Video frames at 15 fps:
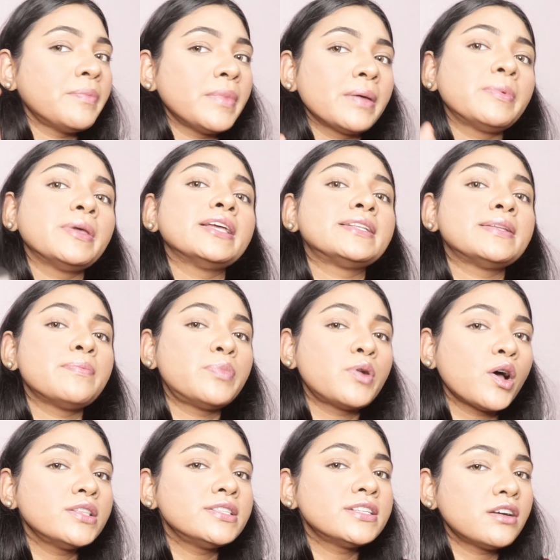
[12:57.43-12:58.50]
maybe it's a
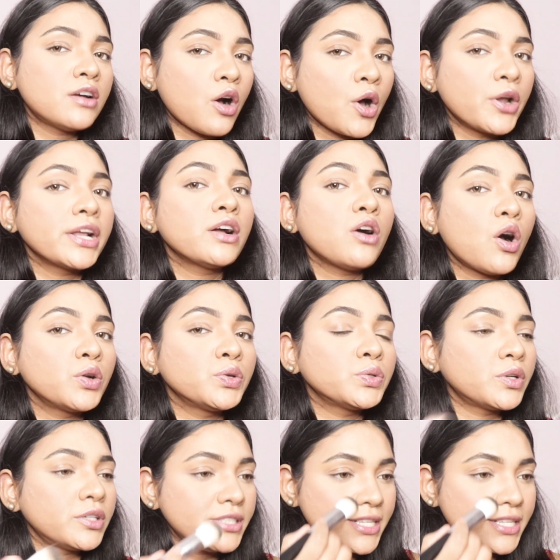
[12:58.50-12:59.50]
bronzer or a contour.